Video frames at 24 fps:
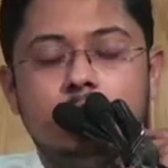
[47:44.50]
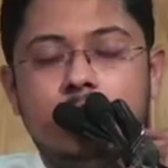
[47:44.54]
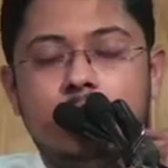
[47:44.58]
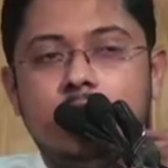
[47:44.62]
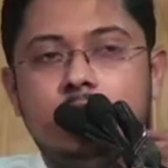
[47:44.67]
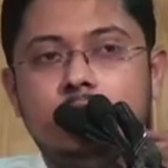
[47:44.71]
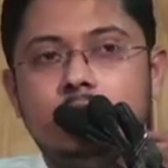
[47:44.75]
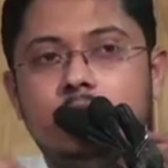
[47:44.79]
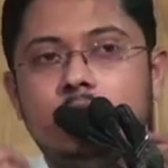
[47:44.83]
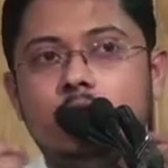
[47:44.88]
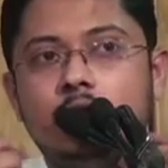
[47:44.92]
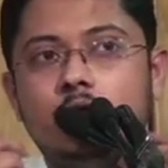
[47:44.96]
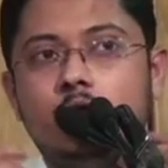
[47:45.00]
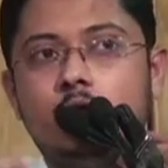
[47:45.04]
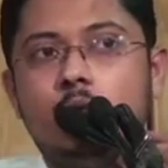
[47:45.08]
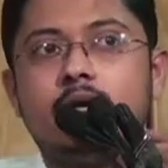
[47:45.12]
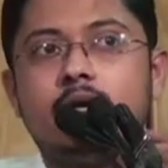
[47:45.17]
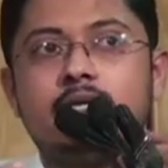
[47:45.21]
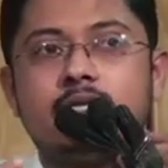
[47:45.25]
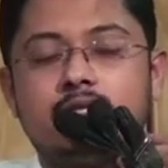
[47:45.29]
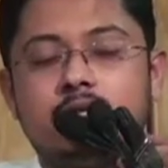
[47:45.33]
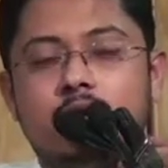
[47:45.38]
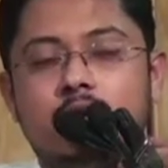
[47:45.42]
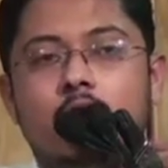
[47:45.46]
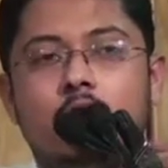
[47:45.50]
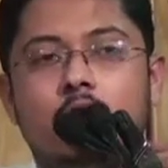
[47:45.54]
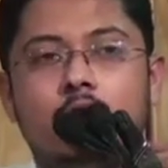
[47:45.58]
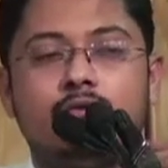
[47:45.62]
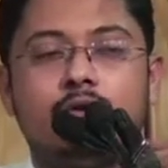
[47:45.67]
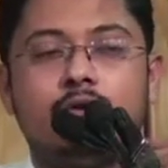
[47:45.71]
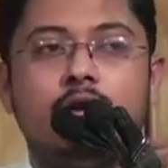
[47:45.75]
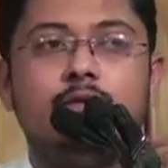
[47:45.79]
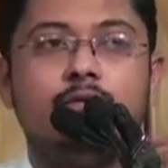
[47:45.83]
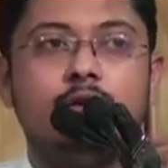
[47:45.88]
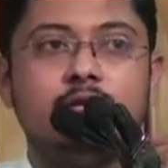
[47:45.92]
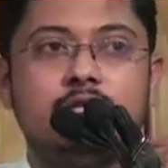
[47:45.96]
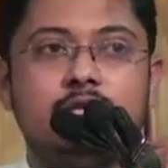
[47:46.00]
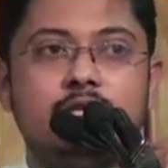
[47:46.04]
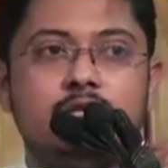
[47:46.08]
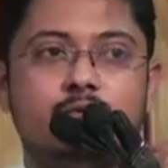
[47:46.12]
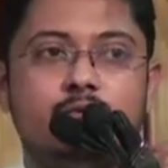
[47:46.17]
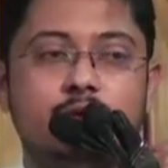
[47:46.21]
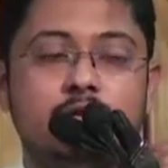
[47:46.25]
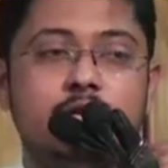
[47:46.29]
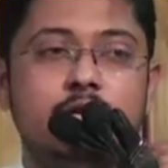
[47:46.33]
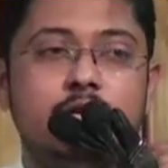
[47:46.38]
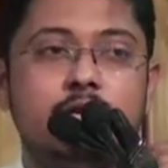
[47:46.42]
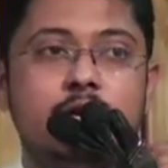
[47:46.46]
But US has a lot of
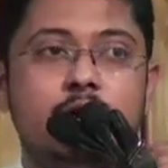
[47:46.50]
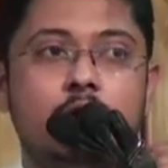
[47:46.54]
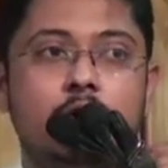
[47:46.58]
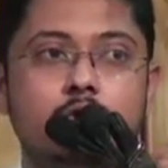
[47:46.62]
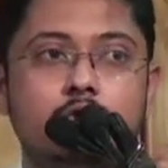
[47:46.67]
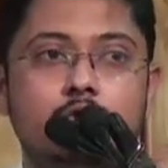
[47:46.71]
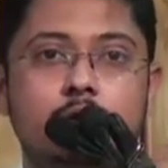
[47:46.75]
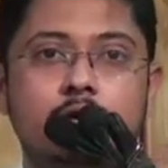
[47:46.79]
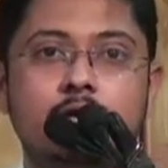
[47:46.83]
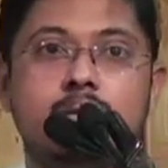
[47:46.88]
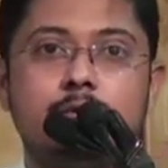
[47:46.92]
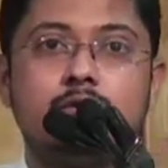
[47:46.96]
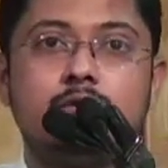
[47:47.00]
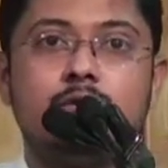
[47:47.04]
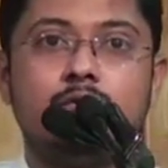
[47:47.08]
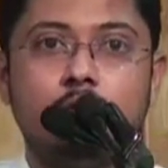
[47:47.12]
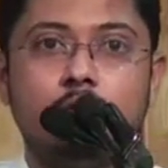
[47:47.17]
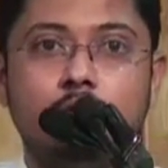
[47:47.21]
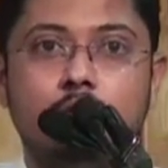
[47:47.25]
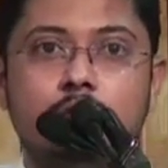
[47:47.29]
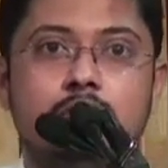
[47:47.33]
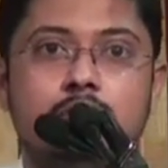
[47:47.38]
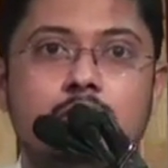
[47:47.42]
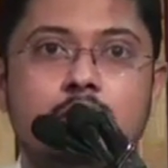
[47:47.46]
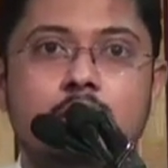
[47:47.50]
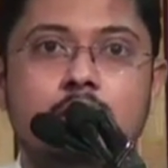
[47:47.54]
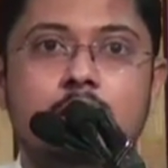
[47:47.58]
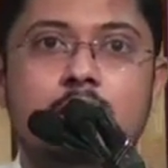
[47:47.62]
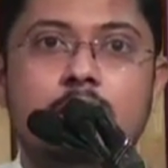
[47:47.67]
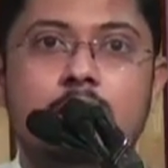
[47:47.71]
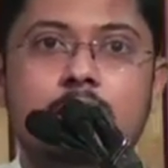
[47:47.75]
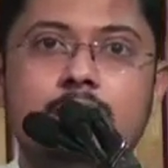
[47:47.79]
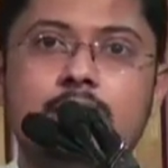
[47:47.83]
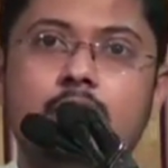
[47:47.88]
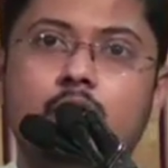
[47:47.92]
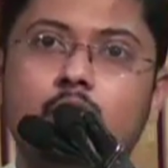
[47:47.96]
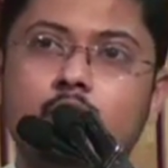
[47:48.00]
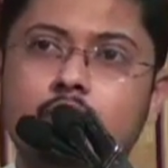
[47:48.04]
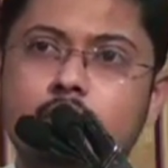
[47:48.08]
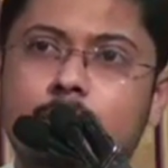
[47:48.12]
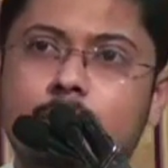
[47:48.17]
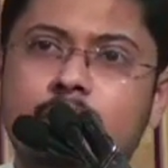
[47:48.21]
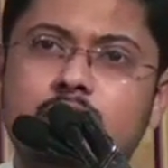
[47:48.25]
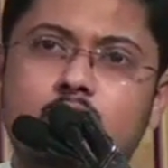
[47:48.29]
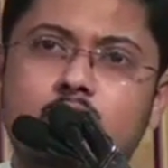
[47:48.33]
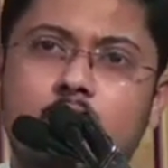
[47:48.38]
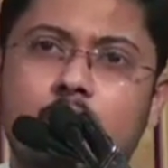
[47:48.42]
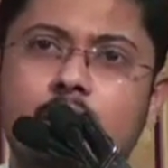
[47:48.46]
convergence with India also in terms of rules. It's a
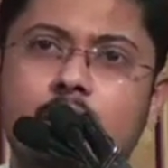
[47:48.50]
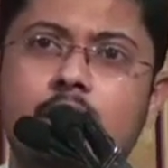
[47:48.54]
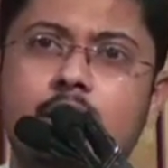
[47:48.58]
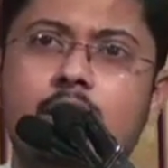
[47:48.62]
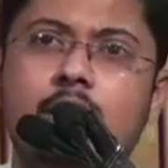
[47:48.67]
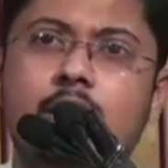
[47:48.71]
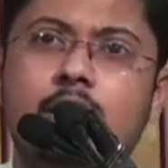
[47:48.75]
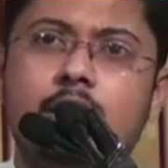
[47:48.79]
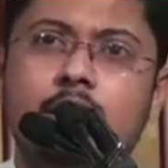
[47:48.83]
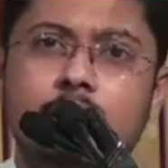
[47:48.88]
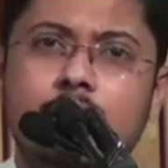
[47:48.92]
rules-based order.